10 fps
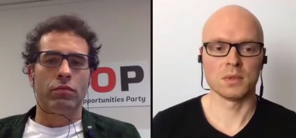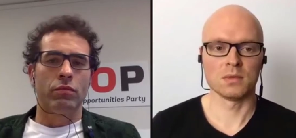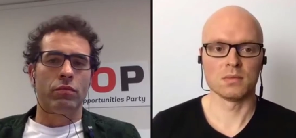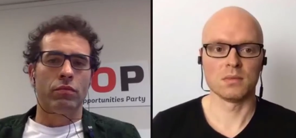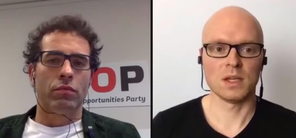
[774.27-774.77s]
Speaker 1: you
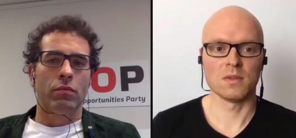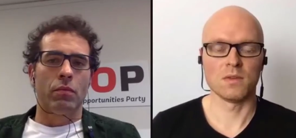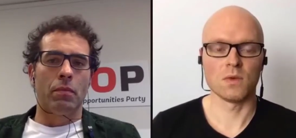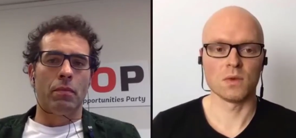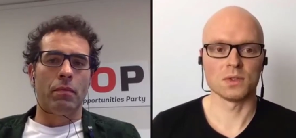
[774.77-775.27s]
will
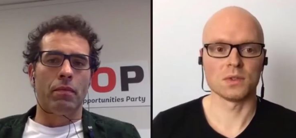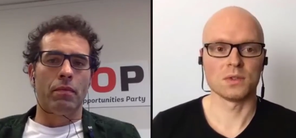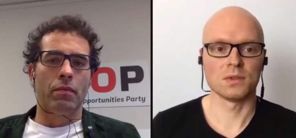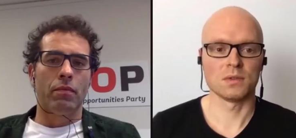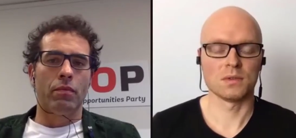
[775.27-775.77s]

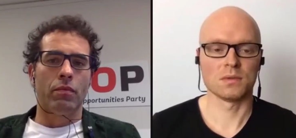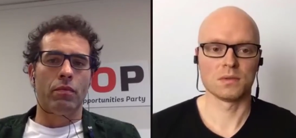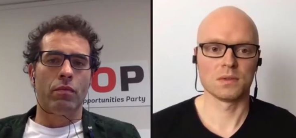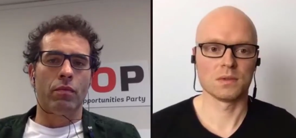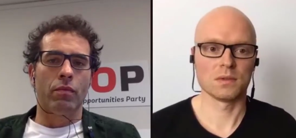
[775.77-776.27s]
enforce
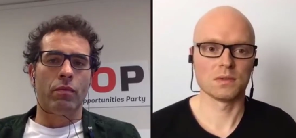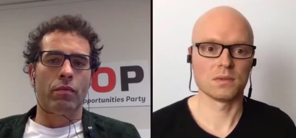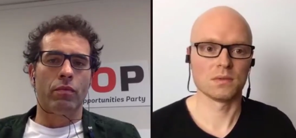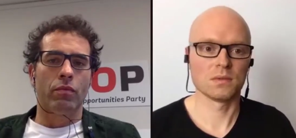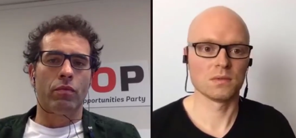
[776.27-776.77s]

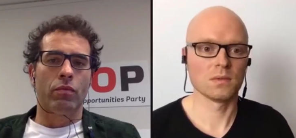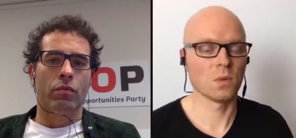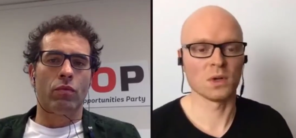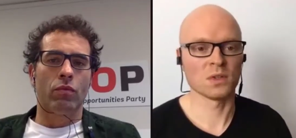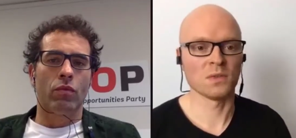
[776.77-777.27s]

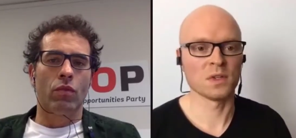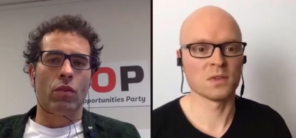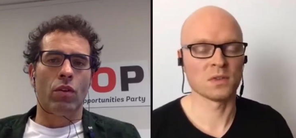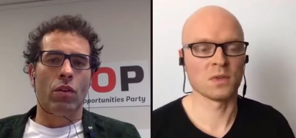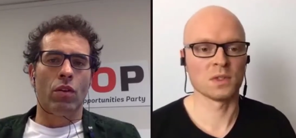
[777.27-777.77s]
warrant of
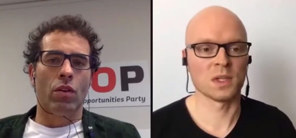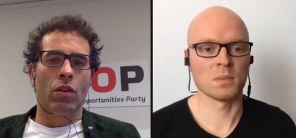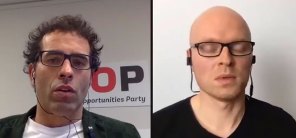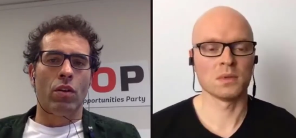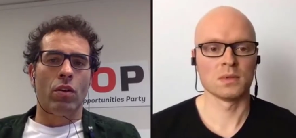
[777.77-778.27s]
fitness, for
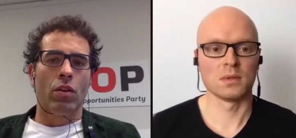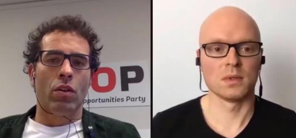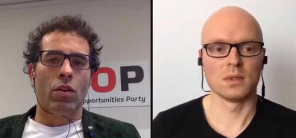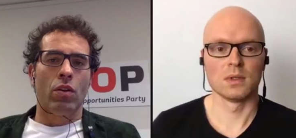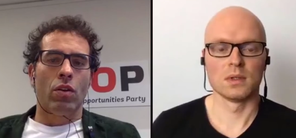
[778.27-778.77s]
example?
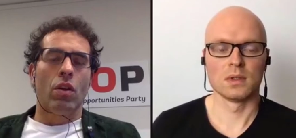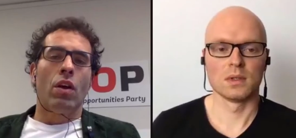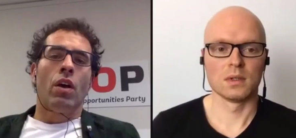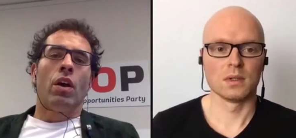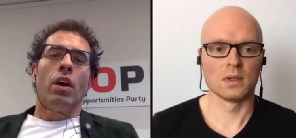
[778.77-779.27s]

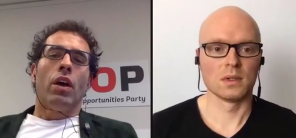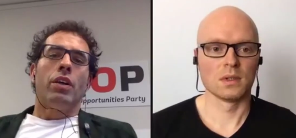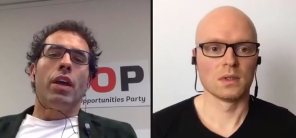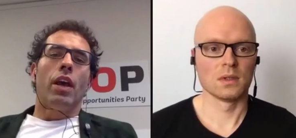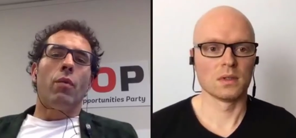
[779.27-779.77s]

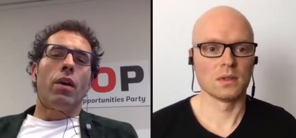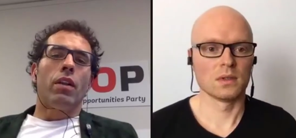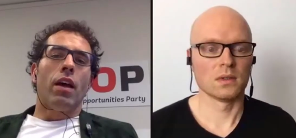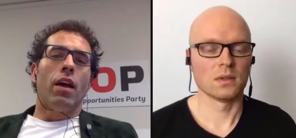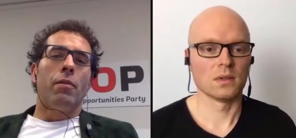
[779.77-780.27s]
Yeah,
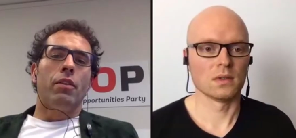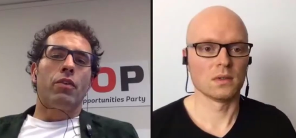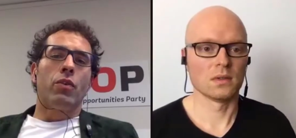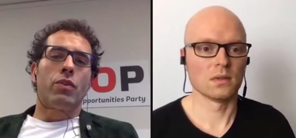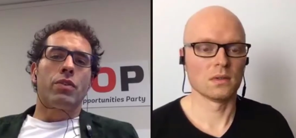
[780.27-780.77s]
Speaker 2: well, I mean,
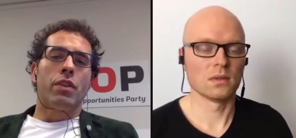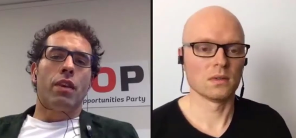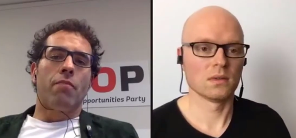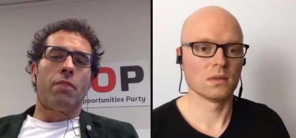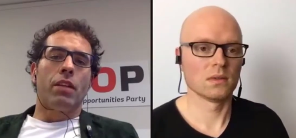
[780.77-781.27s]
of course, the
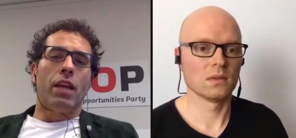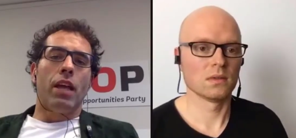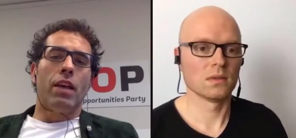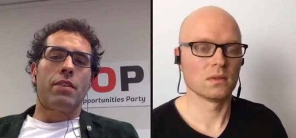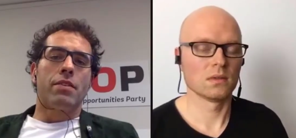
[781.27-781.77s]
government
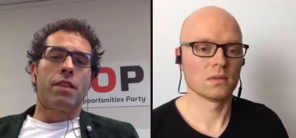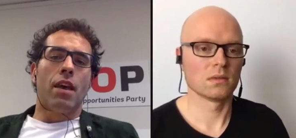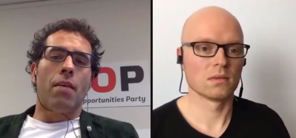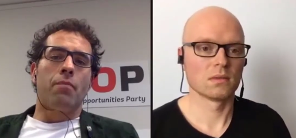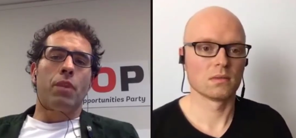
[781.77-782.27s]
has
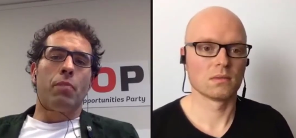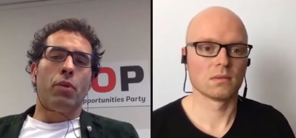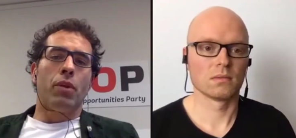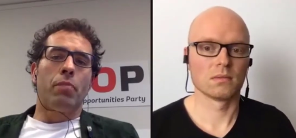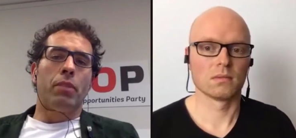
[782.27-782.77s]
um,
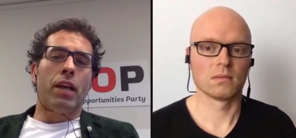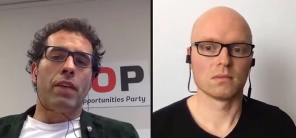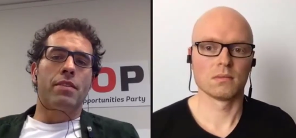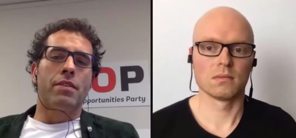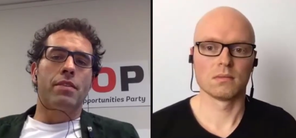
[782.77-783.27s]
put in
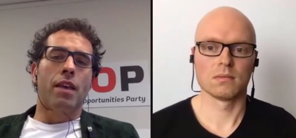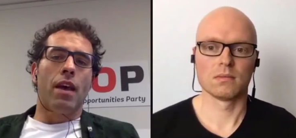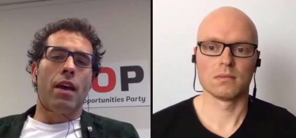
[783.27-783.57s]
place